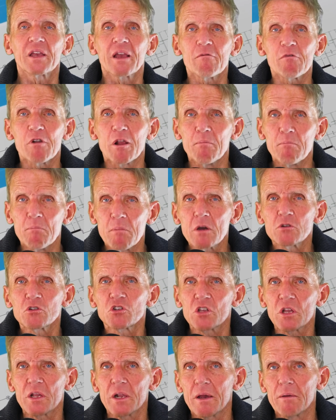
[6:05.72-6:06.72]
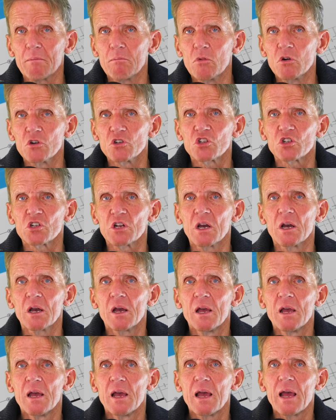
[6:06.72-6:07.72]
get rid of most of that moisture,
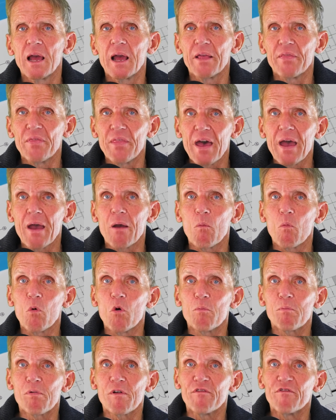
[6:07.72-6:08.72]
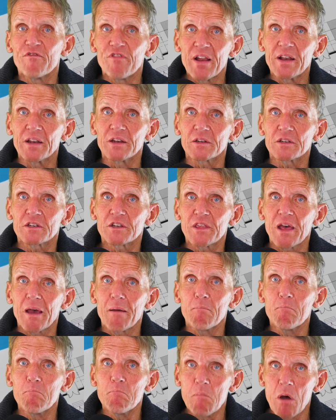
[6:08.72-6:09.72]
and that will prevent
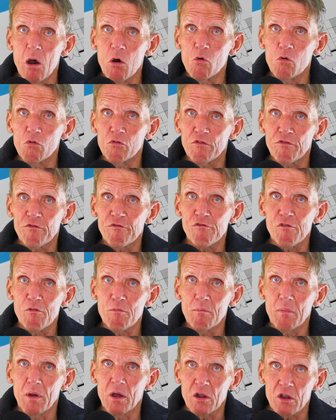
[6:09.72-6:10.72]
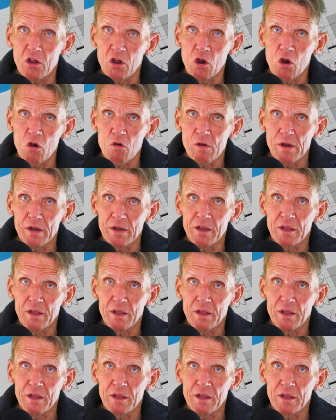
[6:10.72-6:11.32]
that mold from occurring.